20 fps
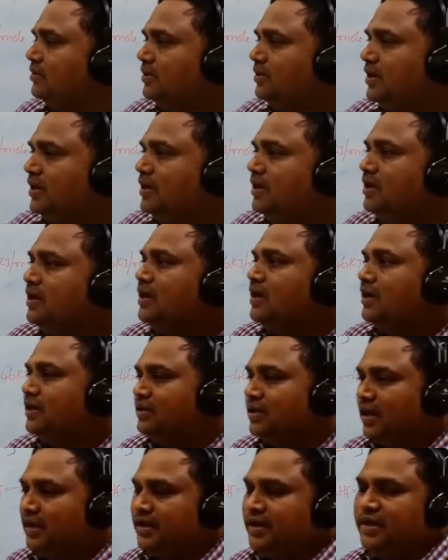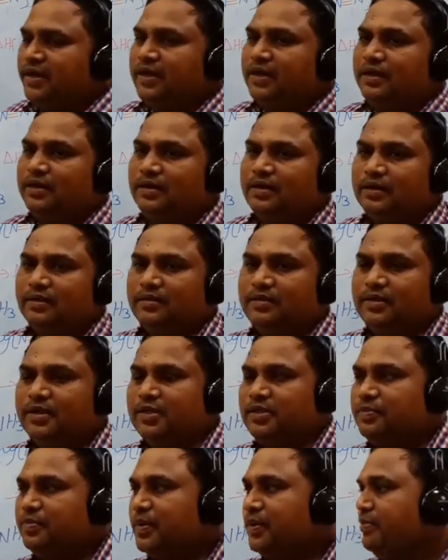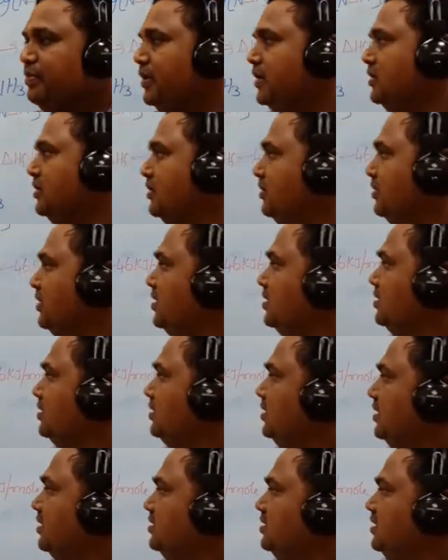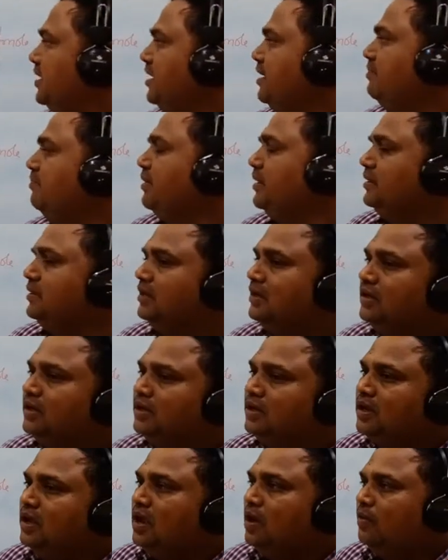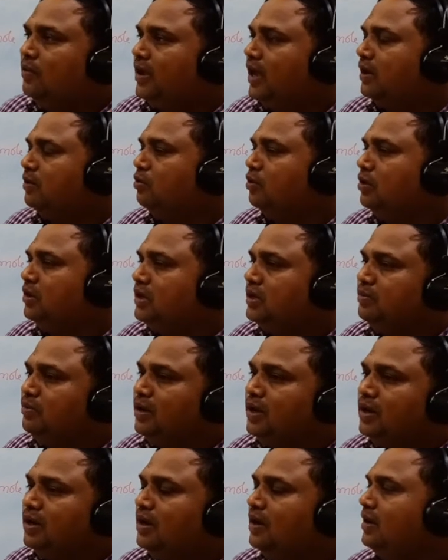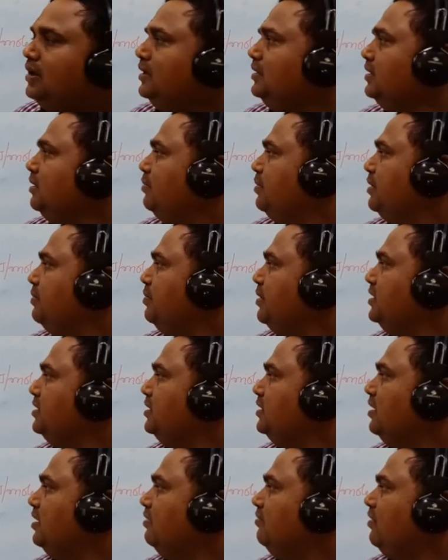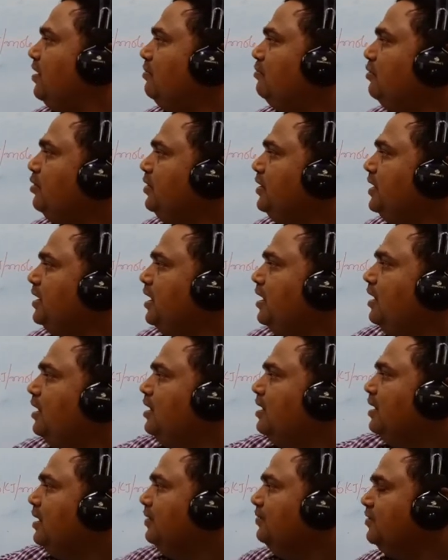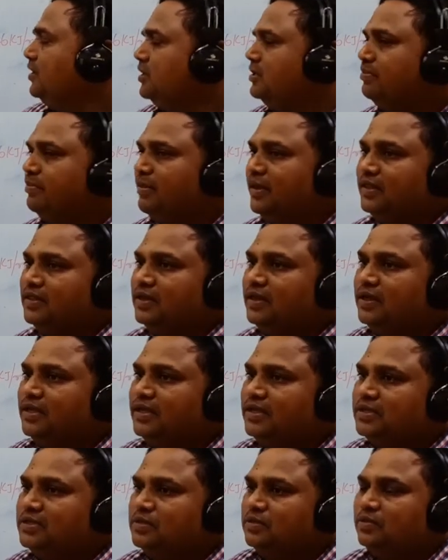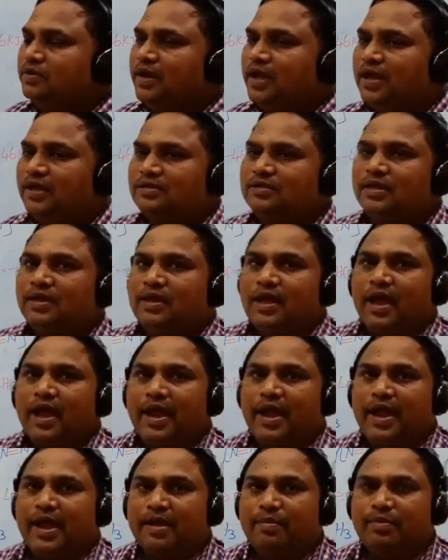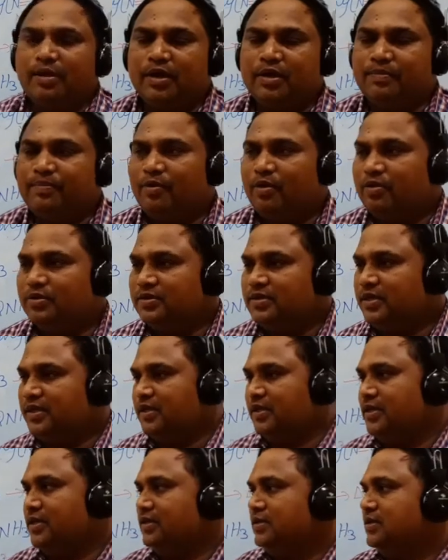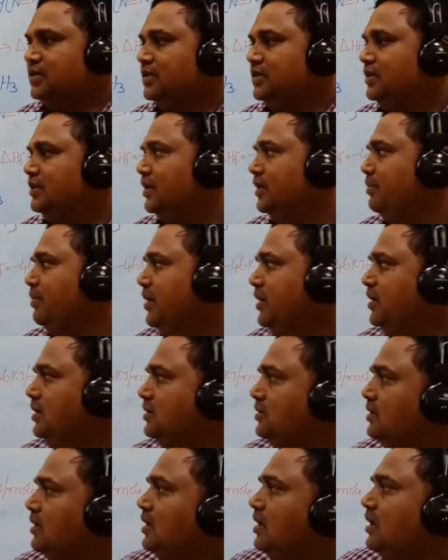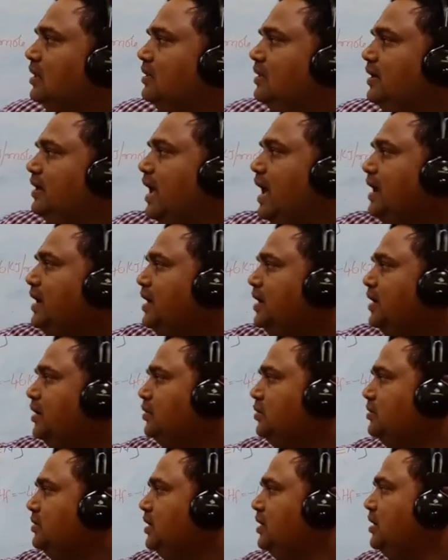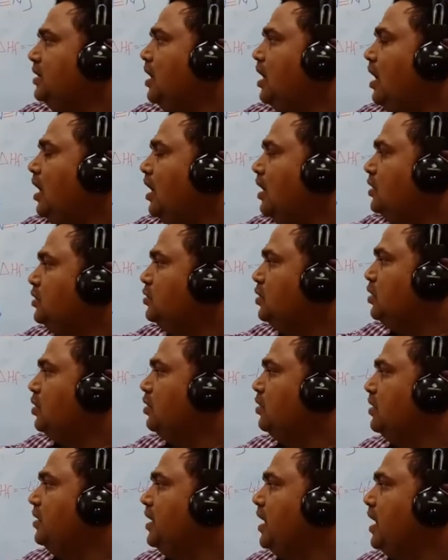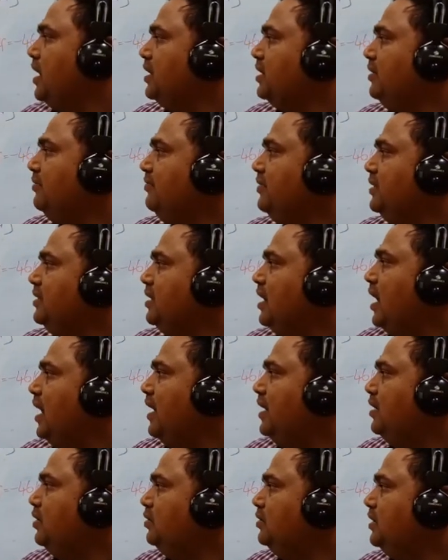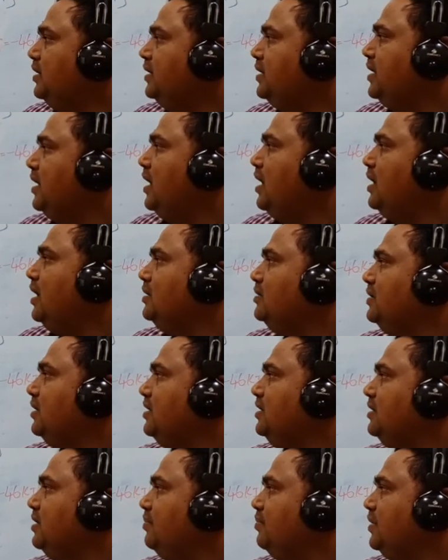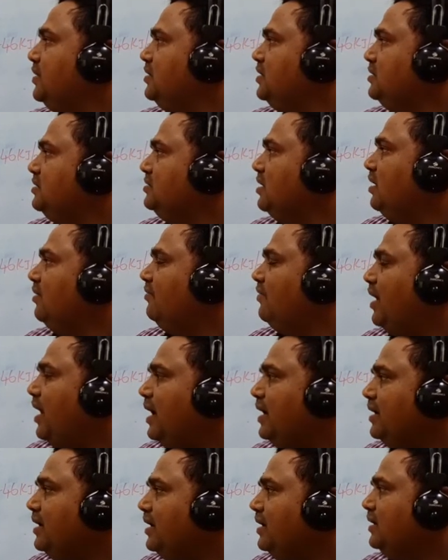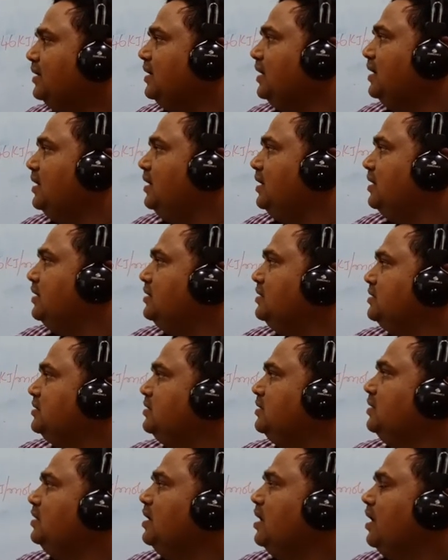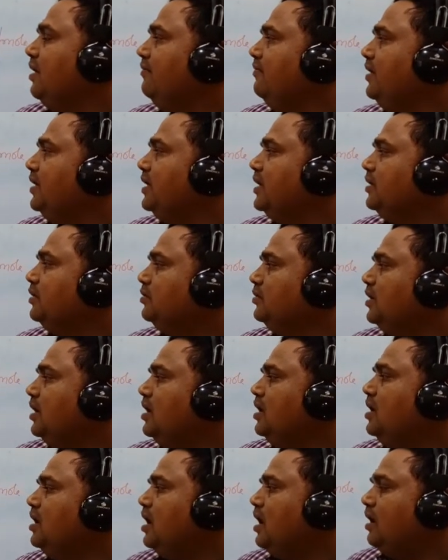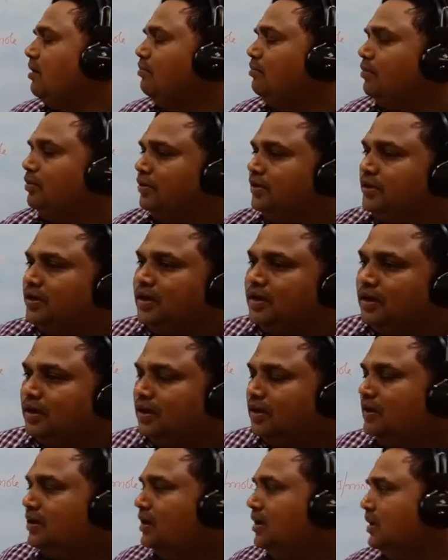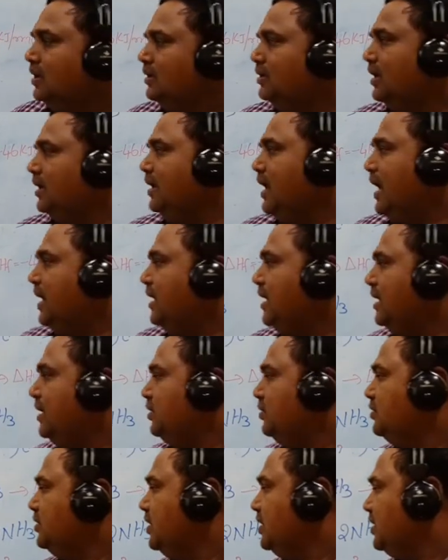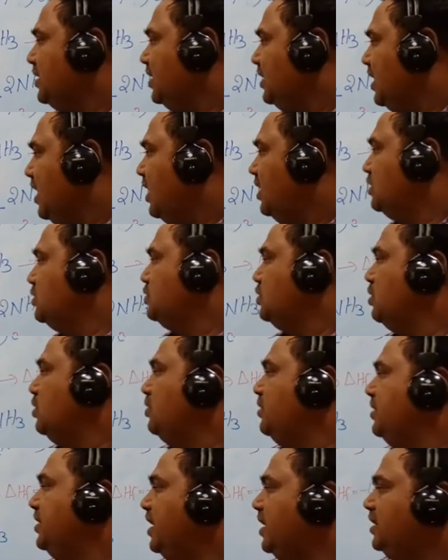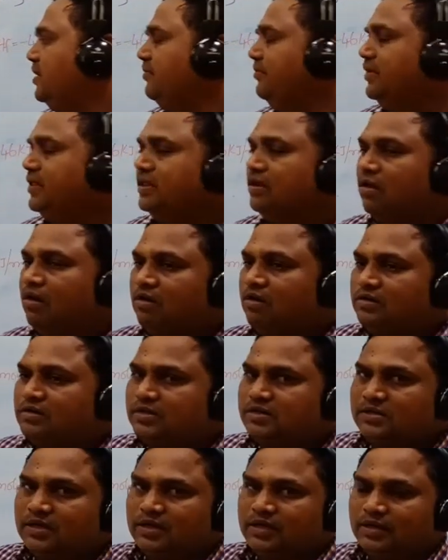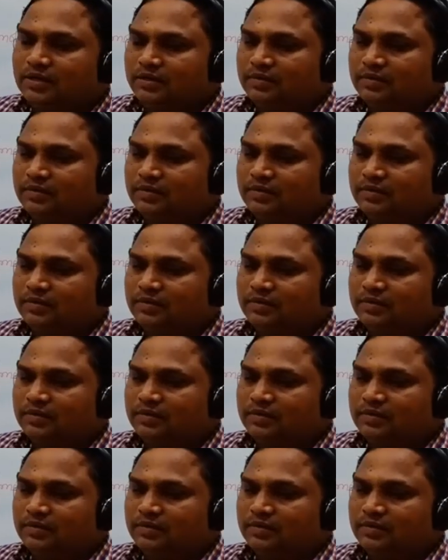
Okay. Again, this preparation, the same method we are going to be learned in the preparation of ammonia. This method is known as Haber process. That means the dinitrogen also react with the hydrogen gas in the presence of iron catalyst will give the ammonia. The dinitrogen can also react with the oxygen.